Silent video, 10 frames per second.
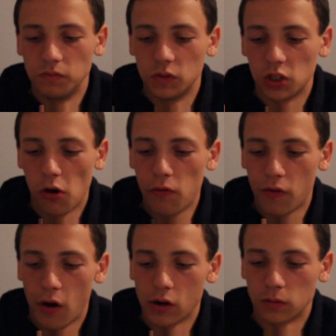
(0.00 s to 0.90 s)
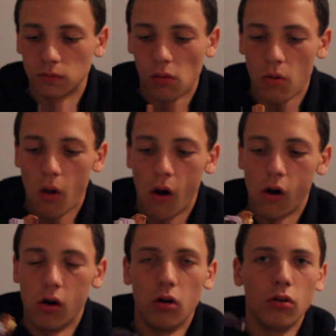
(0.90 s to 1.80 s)
So far,
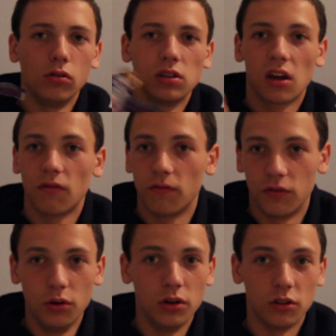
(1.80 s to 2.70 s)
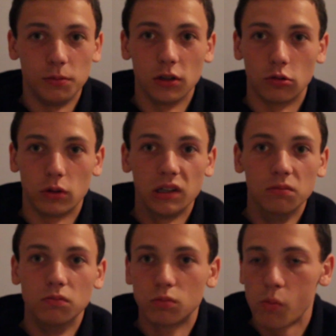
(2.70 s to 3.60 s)
all the food has been great.
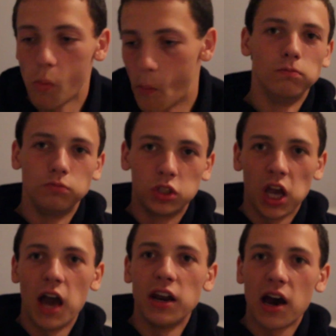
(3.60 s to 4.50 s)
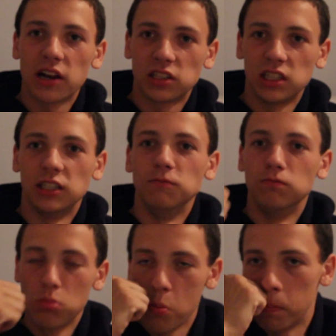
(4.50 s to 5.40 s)
10 out of 10.
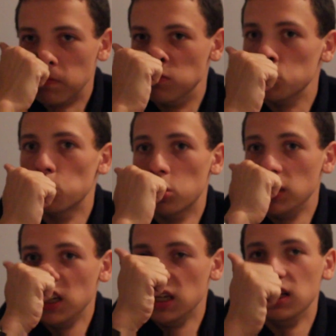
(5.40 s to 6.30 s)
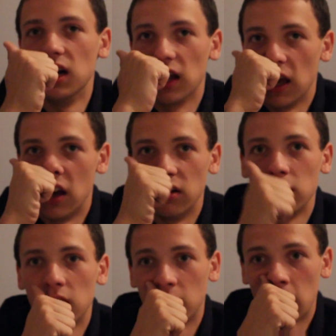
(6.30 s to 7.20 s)
Would eat
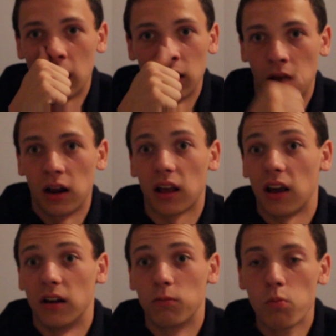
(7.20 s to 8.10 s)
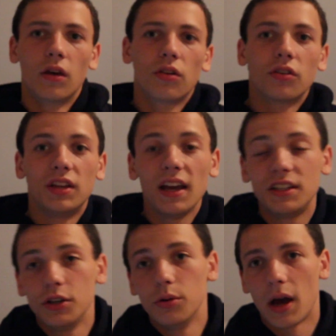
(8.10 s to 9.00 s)
again and again and again. So day
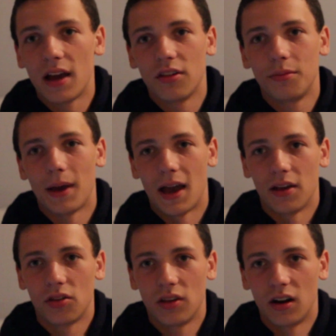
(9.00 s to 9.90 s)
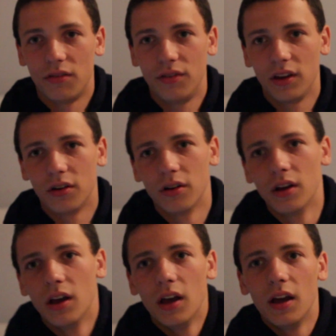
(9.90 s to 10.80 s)
2 has passed, and I figure
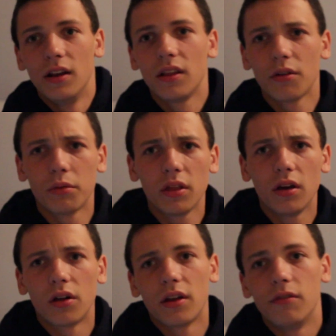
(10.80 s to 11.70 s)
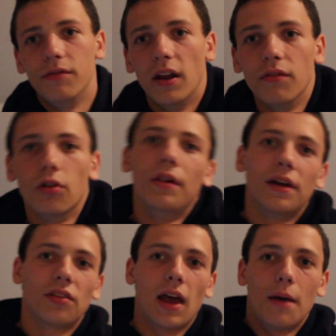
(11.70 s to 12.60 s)
nothing really all that eventful
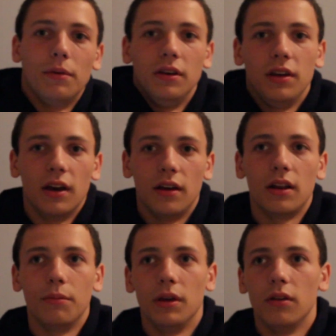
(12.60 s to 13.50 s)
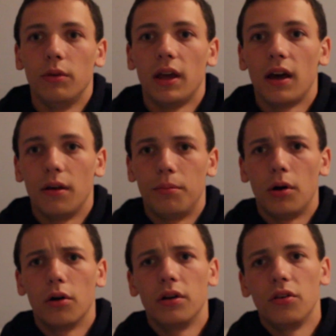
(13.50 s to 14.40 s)
has happened yet. I mean, we had a
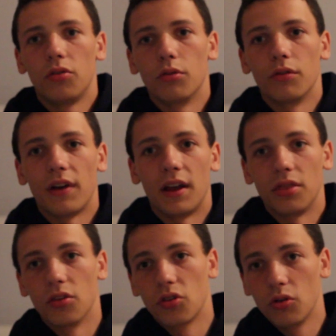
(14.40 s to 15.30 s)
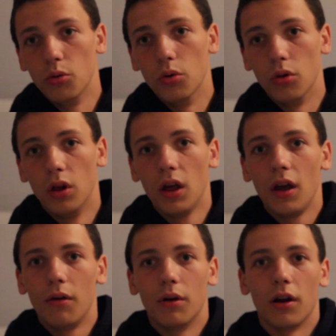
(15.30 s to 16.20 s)
party sort of at the school
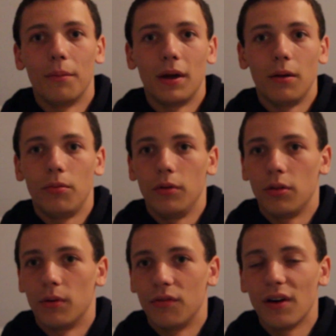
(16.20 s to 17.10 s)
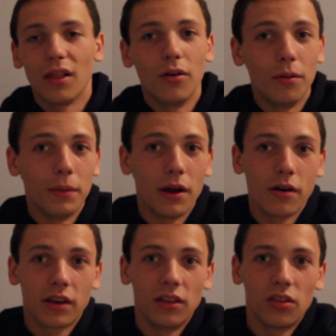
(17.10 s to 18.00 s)
where I met up with my fellow
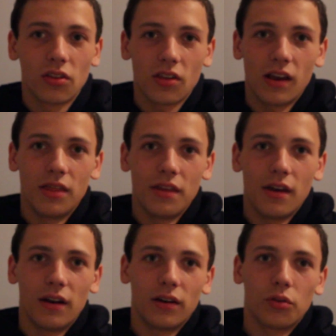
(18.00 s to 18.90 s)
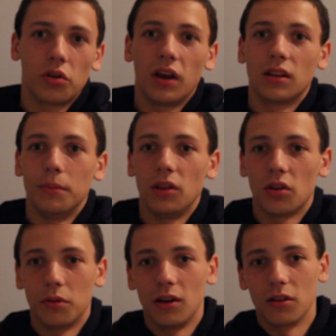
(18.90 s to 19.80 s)
Americans, and then I also got to meet
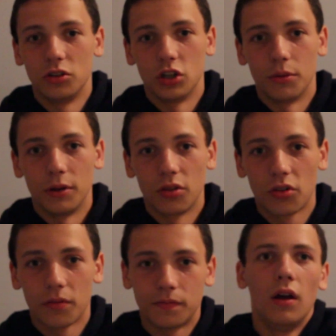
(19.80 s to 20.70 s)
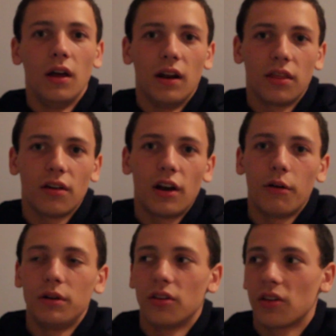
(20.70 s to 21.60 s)
some of the other Germans. And I thought
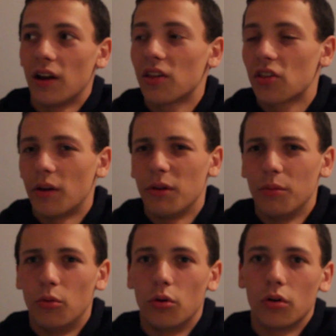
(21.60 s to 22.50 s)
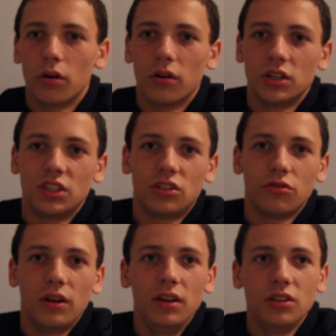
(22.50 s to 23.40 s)
I would discuss some of the more
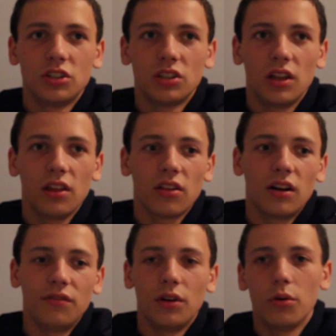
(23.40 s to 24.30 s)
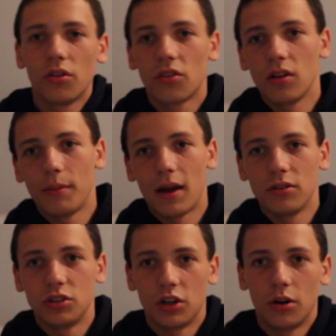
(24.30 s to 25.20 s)
strange things that I've noticed
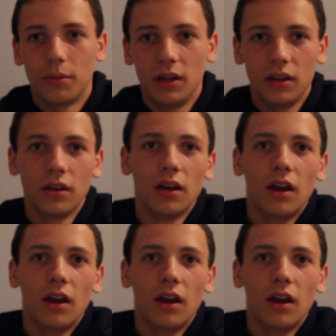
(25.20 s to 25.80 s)
about Germany